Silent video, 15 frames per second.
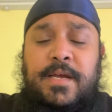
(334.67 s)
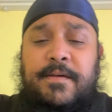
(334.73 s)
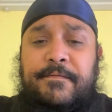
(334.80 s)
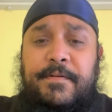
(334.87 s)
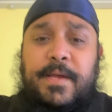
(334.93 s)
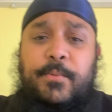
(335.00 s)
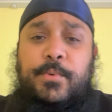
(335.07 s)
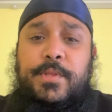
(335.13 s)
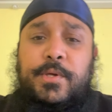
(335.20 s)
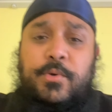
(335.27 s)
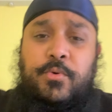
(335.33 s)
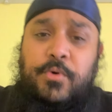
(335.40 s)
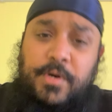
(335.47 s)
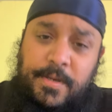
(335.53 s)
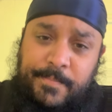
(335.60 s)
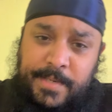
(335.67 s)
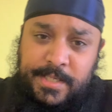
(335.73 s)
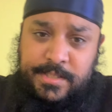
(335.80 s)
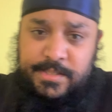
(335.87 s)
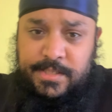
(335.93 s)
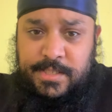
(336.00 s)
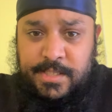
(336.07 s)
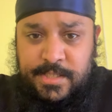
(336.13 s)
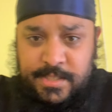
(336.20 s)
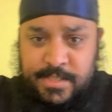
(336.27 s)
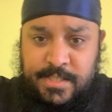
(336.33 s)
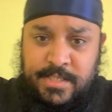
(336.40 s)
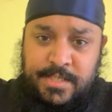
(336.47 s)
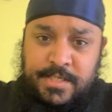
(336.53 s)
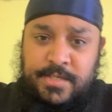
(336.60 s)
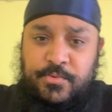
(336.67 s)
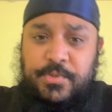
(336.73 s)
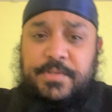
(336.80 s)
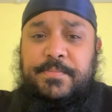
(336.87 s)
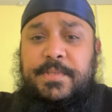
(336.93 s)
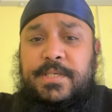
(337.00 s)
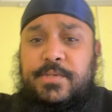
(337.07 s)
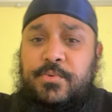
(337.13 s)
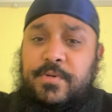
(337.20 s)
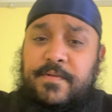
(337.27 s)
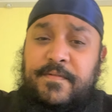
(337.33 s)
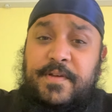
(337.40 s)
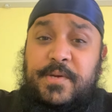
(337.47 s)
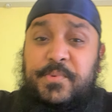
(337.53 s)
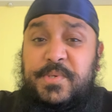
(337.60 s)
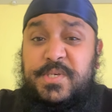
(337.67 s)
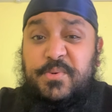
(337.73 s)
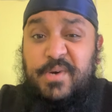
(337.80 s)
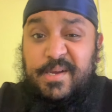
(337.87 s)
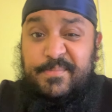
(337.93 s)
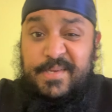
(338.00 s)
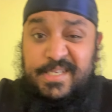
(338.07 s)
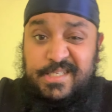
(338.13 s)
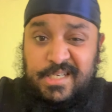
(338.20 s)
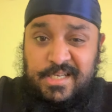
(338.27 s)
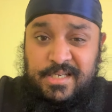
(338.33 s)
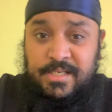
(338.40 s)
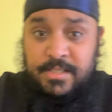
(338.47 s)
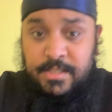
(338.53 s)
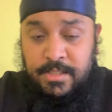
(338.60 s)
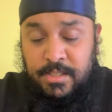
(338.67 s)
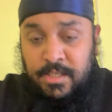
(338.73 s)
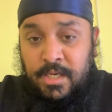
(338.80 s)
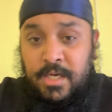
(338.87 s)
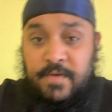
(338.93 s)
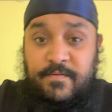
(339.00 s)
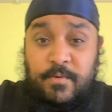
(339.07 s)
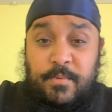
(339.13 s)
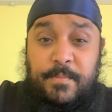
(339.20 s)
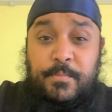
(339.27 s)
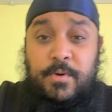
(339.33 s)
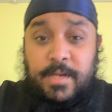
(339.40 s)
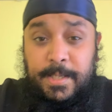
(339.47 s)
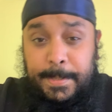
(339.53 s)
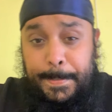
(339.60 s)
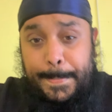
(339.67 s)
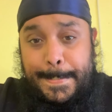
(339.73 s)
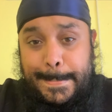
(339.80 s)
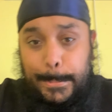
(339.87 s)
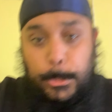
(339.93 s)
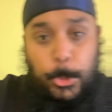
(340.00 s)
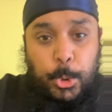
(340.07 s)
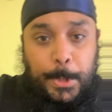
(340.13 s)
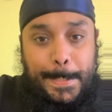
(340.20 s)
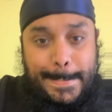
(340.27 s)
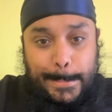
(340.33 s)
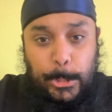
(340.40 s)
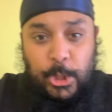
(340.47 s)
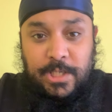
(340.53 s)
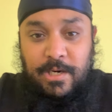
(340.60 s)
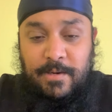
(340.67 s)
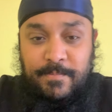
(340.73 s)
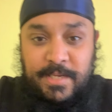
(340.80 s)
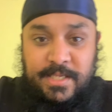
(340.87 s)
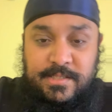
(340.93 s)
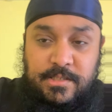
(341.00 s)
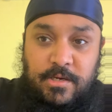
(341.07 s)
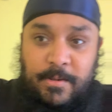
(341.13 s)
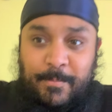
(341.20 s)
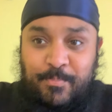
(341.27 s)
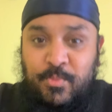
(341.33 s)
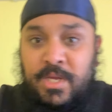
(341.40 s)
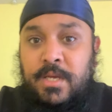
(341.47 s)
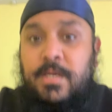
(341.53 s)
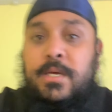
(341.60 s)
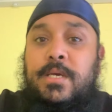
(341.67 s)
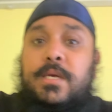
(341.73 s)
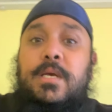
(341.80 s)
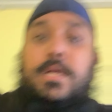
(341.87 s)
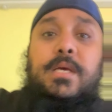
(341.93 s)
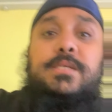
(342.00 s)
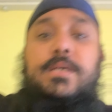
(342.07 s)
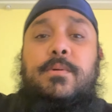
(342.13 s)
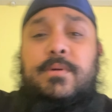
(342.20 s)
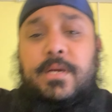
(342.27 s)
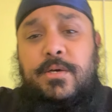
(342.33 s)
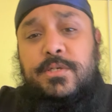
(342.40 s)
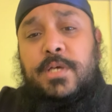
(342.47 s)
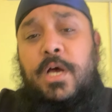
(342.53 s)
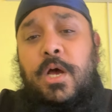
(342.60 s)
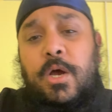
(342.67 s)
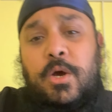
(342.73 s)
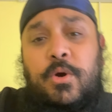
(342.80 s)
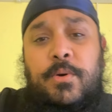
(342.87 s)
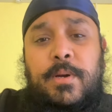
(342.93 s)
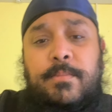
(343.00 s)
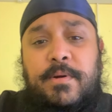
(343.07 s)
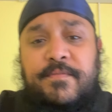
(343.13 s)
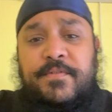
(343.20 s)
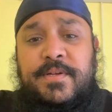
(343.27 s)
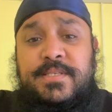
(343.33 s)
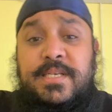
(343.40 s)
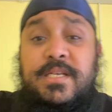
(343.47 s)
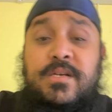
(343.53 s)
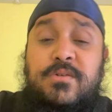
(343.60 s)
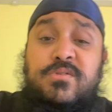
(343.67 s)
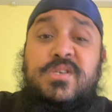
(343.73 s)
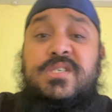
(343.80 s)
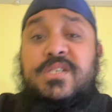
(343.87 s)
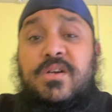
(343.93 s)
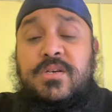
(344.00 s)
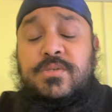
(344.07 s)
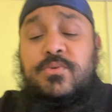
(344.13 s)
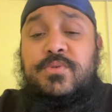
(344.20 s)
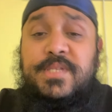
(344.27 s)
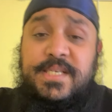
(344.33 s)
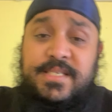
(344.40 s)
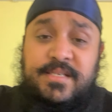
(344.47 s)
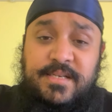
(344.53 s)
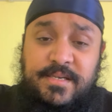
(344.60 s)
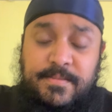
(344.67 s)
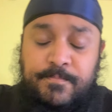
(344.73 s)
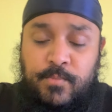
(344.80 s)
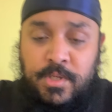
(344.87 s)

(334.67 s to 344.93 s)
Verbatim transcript: fit it with your Gordon mates, which means you want to fit it with your white mates. For my bullying. You know what I mean? So someone else, one of my friends said, oh, Christian, I saw this and I